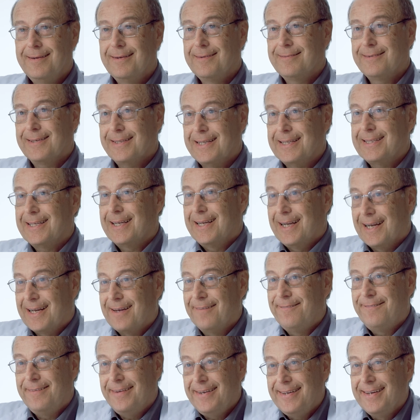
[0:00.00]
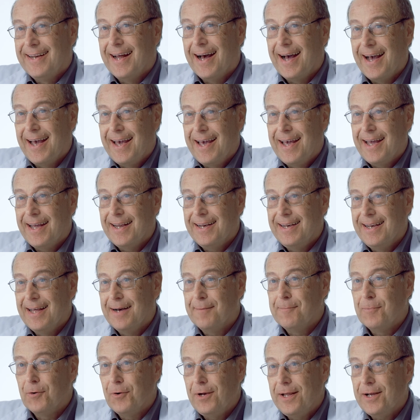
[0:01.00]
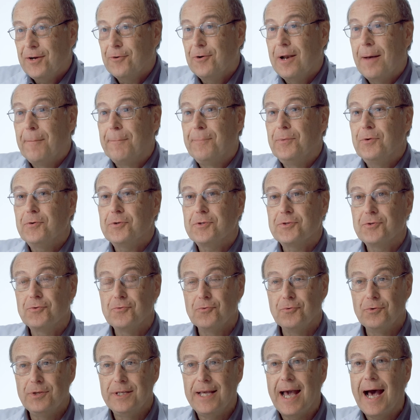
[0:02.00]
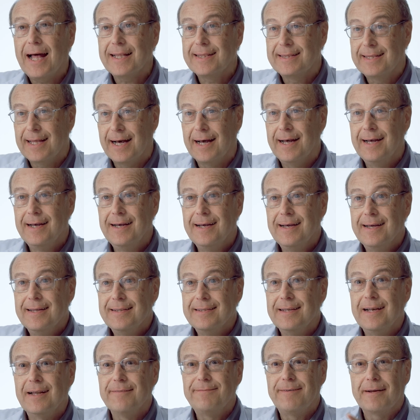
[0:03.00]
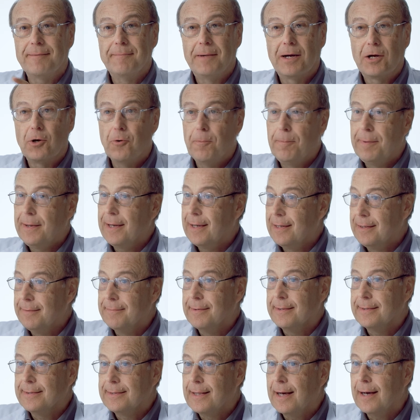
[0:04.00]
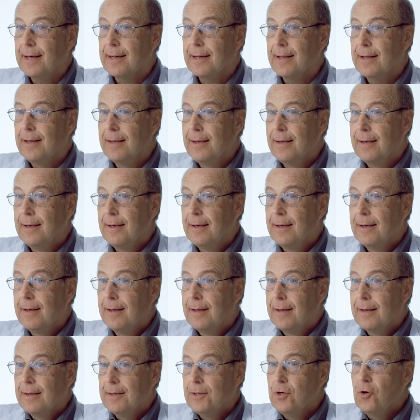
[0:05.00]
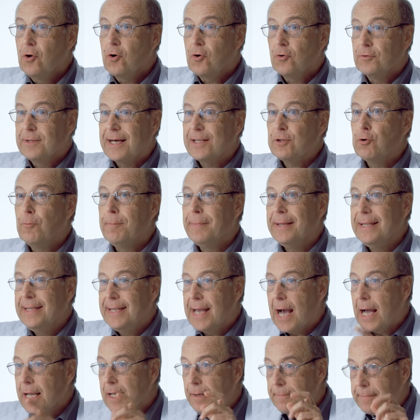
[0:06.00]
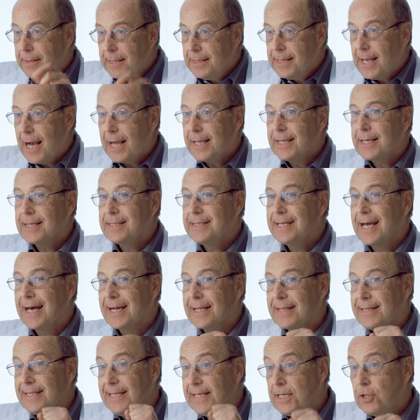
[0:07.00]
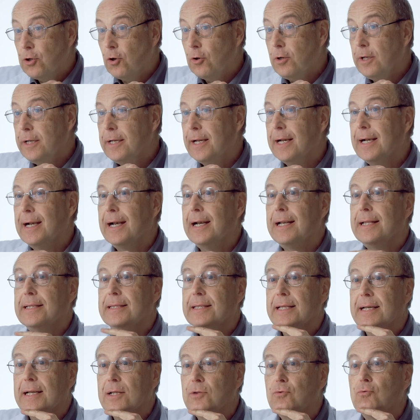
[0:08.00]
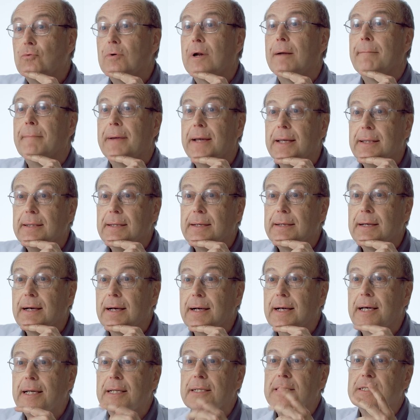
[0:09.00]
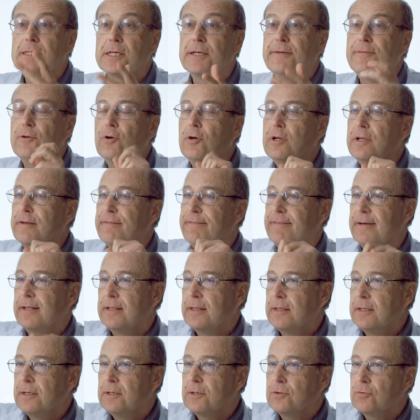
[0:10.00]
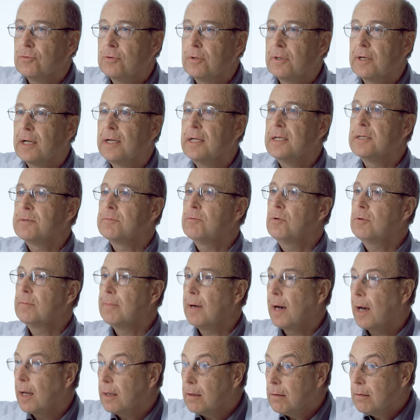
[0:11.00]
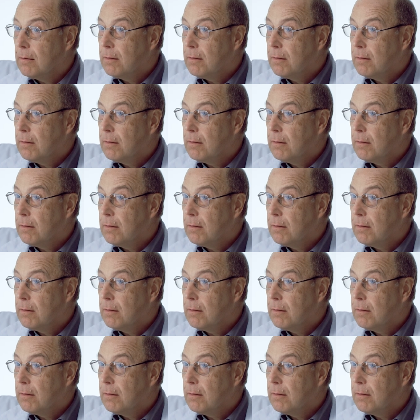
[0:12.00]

Did you know that caffeine is the most studied molecule in alimentary pharmacology? There are thousands and thousands of articles in medical literature that describe the effects it has on the human organism.